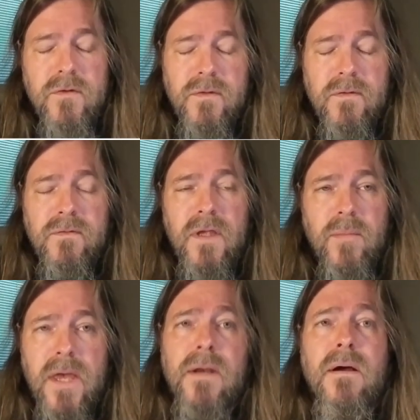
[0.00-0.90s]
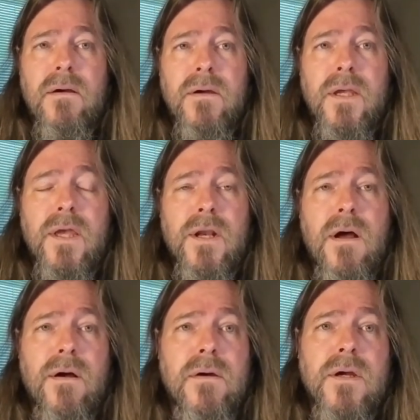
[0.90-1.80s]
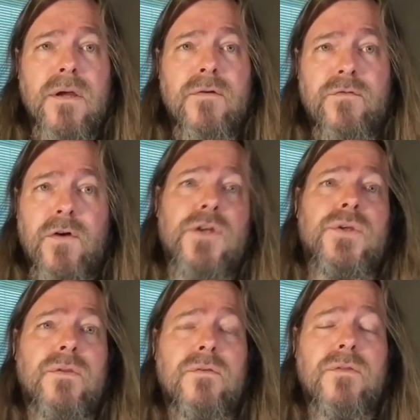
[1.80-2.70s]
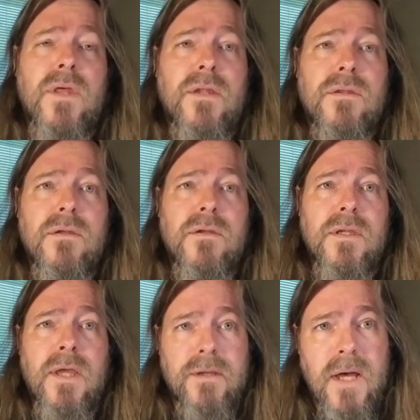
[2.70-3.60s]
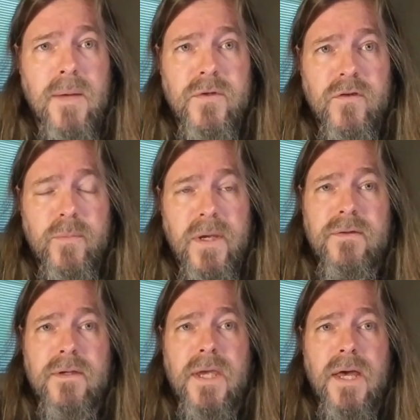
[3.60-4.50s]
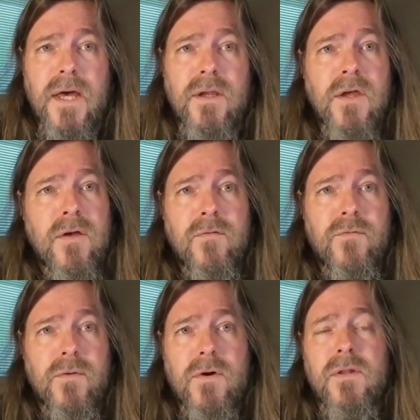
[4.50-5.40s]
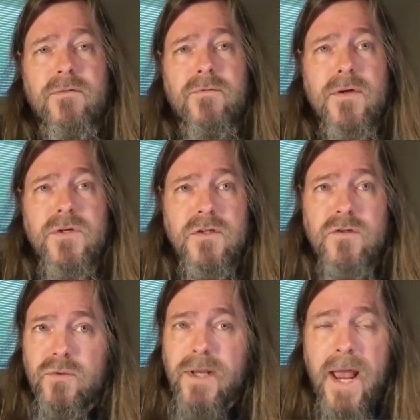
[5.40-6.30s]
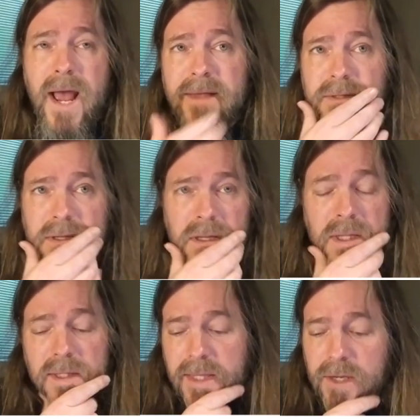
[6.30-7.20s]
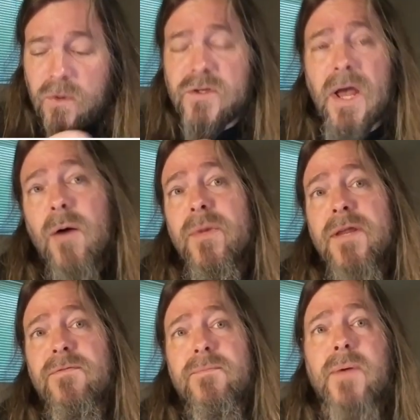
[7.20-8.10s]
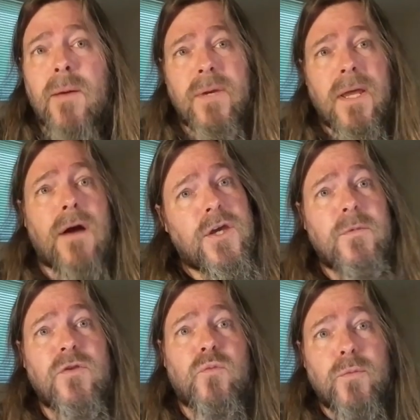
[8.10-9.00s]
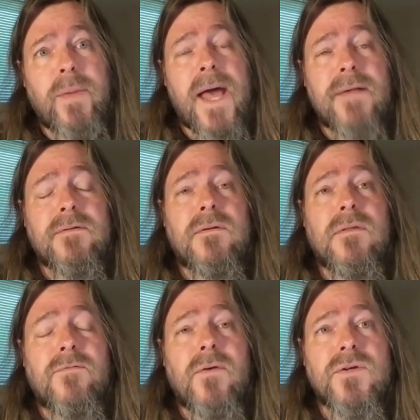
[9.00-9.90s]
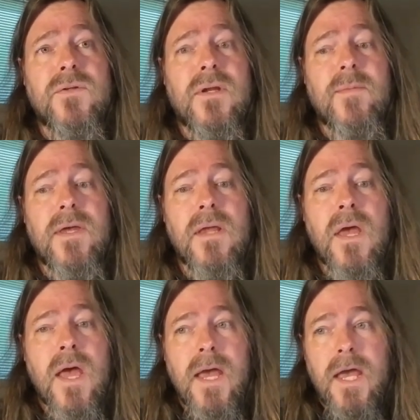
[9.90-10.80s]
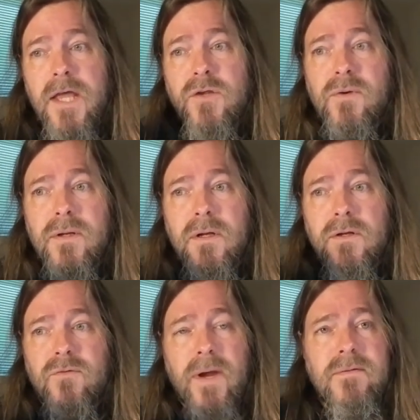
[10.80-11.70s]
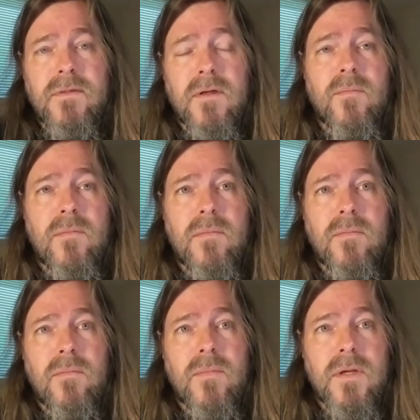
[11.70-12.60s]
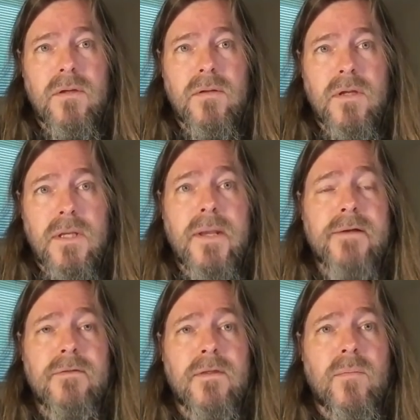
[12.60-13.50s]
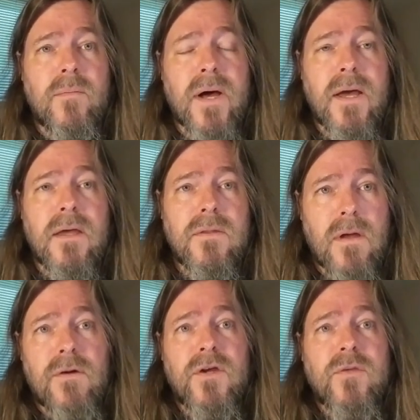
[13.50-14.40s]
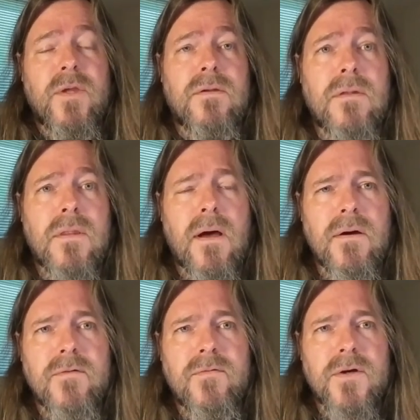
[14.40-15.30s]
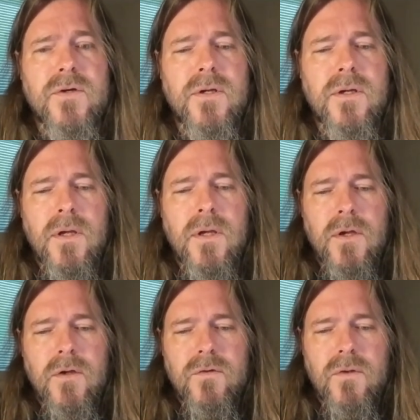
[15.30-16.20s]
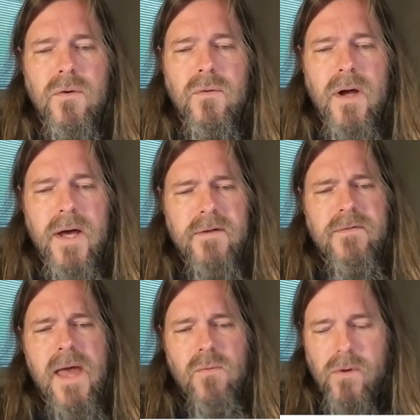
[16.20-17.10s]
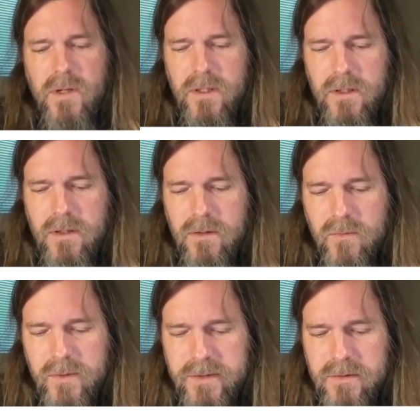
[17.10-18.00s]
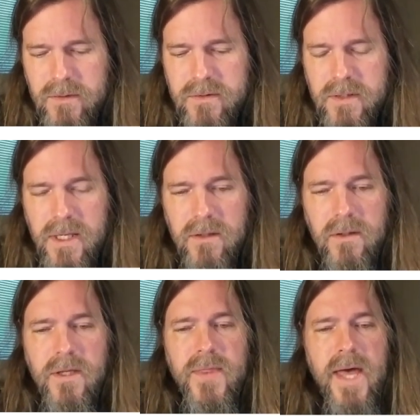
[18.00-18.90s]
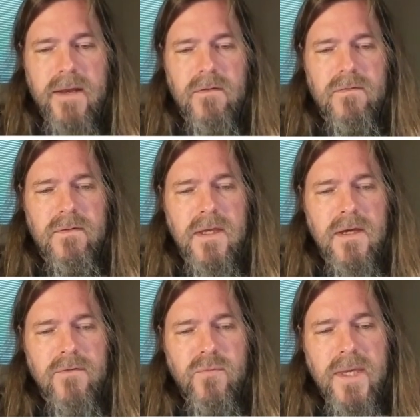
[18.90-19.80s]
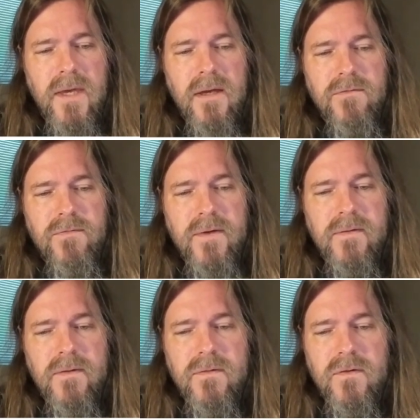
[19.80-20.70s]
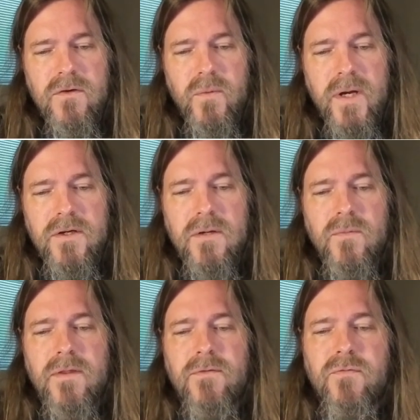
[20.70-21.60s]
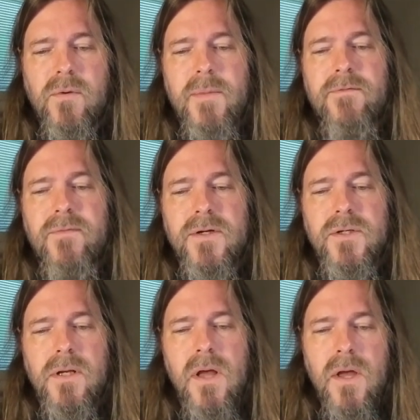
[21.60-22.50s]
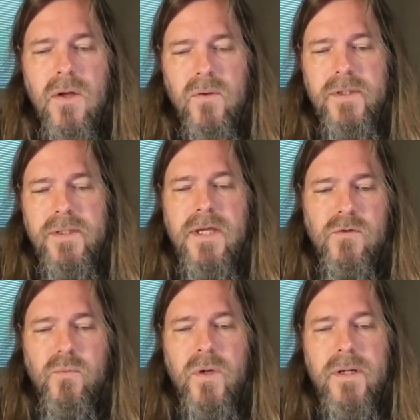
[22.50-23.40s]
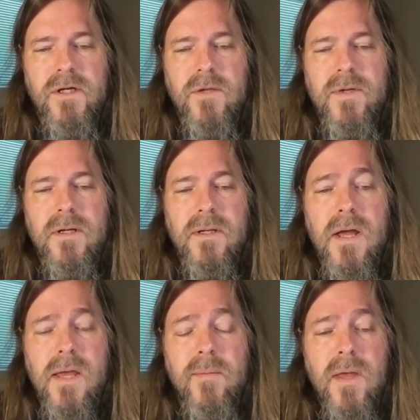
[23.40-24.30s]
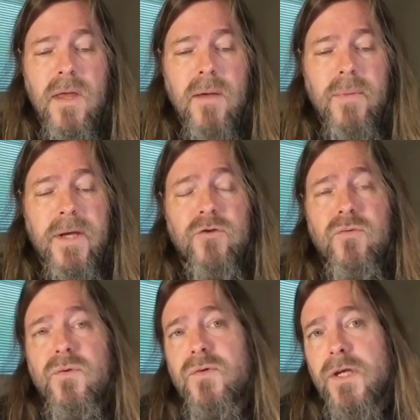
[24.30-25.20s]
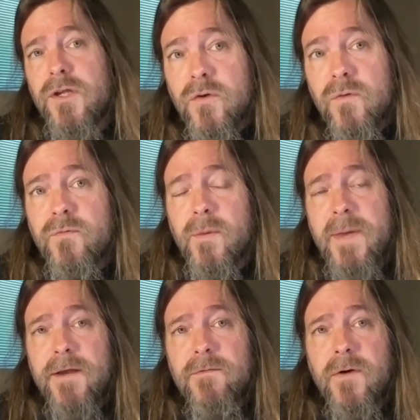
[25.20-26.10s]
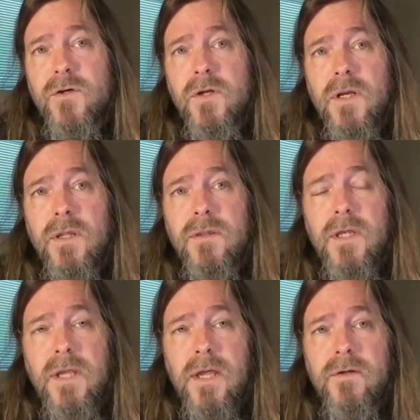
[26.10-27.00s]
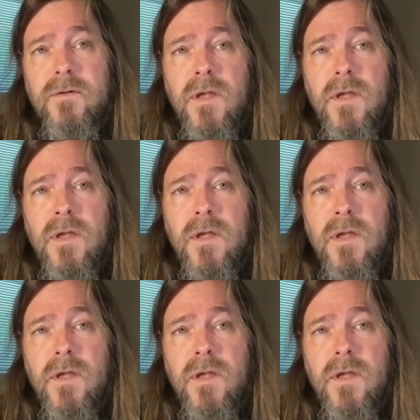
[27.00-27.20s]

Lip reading: the same narg and arg functions that Ken Thompson's BASIC had for calling functions. You could ask the language how many arguments were passed to the function that I'm in, and you could address them and index them by the argument to the arg function. So how does that work in here? Well, let's take a look at that and see if we can't fix this situation where the format function only takes one argument at a time by introducing a new formatting function that takes